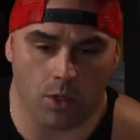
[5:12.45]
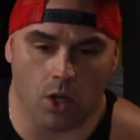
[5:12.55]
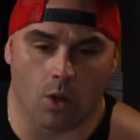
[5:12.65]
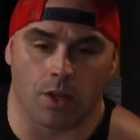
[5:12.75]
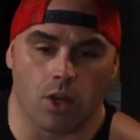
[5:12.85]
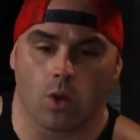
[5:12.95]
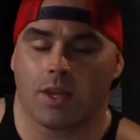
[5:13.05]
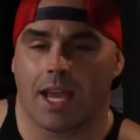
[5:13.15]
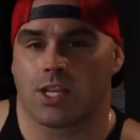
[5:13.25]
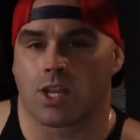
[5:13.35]
you know, the no
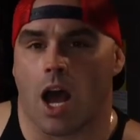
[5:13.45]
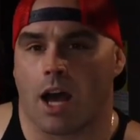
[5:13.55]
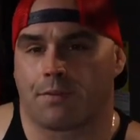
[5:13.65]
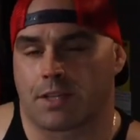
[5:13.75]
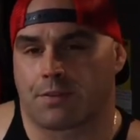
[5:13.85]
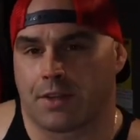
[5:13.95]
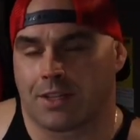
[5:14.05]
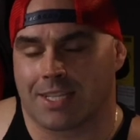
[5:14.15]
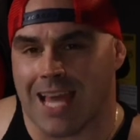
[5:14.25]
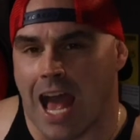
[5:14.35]
days off is
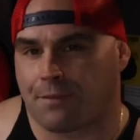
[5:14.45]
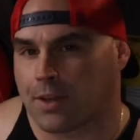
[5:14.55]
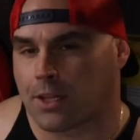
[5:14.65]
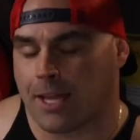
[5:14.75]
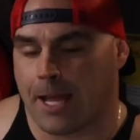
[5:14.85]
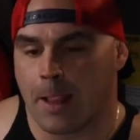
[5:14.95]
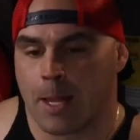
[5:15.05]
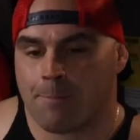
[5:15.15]
philosophically